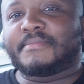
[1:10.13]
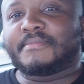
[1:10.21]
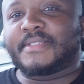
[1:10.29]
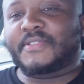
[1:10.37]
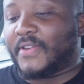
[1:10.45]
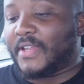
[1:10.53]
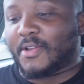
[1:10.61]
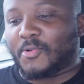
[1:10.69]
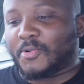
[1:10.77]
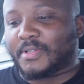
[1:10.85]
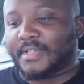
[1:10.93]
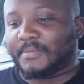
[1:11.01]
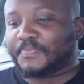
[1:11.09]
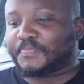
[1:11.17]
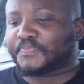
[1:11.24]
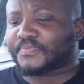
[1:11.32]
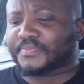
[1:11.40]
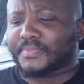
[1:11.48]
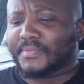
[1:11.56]
It's very good.
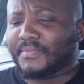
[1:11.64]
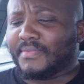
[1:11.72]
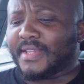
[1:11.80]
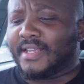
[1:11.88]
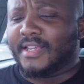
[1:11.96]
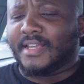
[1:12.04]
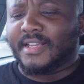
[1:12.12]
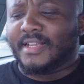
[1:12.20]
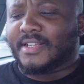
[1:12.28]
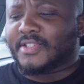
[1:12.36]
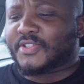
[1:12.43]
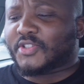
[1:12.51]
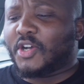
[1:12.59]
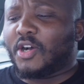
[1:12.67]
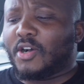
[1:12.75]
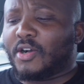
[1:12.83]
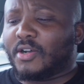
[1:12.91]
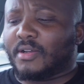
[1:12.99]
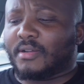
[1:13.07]

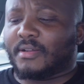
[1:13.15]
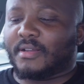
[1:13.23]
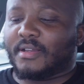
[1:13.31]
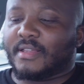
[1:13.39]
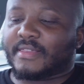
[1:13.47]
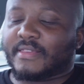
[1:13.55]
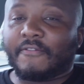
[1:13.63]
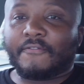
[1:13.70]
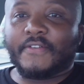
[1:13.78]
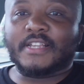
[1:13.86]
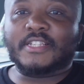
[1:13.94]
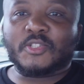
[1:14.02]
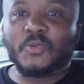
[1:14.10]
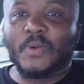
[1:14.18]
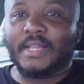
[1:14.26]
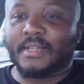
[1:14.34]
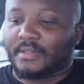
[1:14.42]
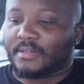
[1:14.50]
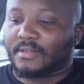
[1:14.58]
So the first
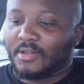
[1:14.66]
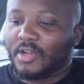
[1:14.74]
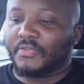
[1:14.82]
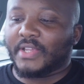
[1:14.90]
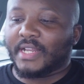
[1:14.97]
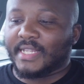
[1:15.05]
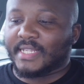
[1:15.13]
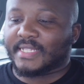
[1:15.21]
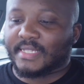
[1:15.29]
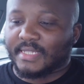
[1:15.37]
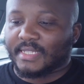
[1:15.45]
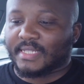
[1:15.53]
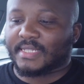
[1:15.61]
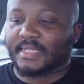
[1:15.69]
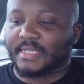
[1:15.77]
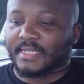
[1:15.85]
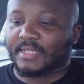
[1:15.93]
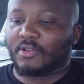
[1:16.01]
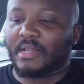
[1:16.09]
one on the list,
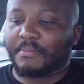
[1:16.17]
it's